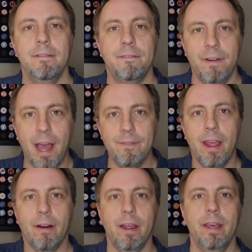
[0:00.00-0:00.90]
5
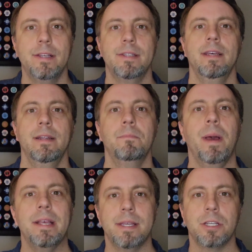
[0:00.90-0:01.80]
areas in
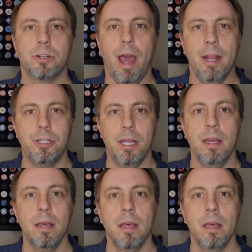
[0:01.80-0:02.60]
basic strategy